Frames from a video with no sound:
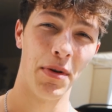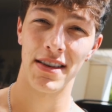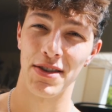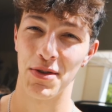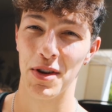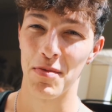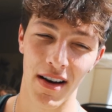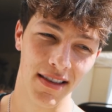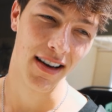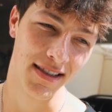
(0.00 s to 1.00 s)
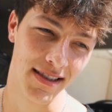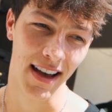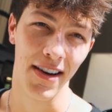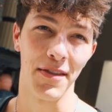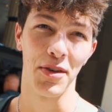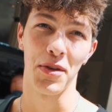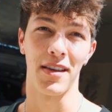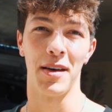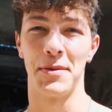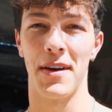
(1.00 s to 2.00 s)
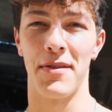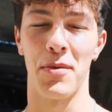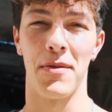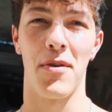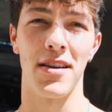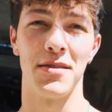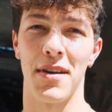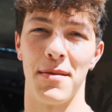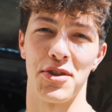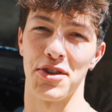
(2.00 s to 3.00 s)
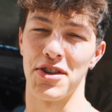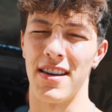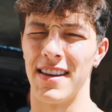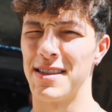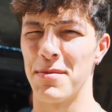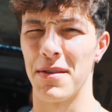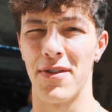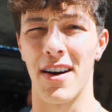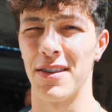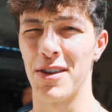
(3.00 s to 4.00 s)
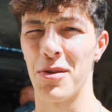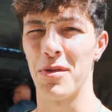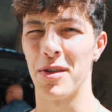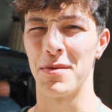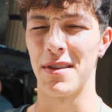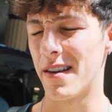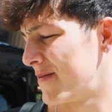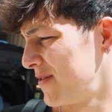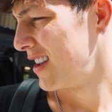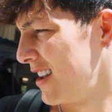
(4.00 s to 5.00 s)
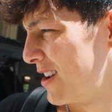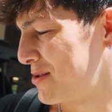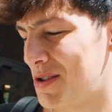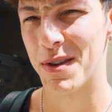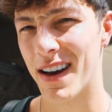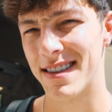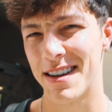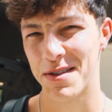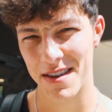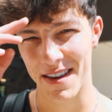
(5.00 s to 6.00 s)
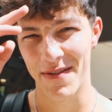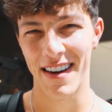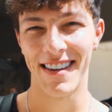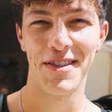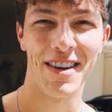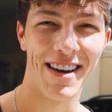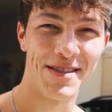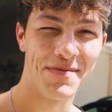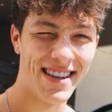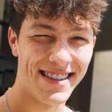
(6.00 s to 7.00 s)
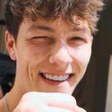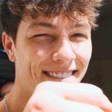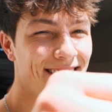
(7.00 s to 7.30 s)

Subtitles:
you guys enjoyed the montages. I don't even know the clips, we haven't been watching, but I'm sure Sean did something fucking dope with them, so we'll see you guys next week. I love you guys, peace.